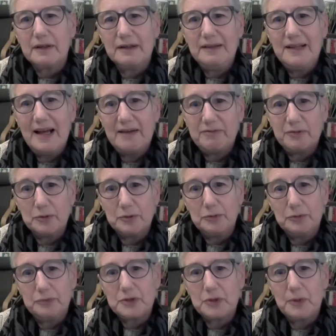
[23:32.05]
level
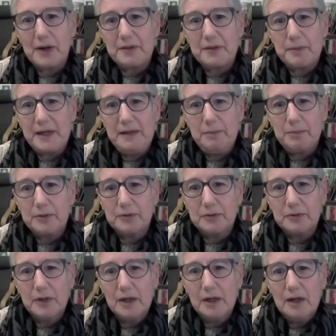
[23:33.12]
to other
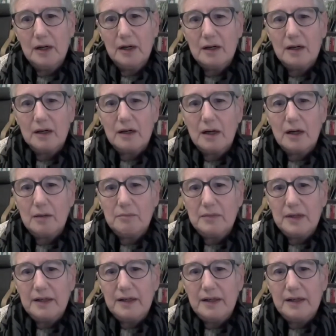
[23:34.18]
people,
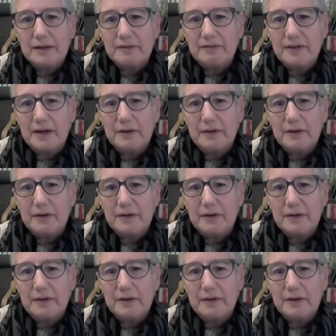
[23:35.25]
in a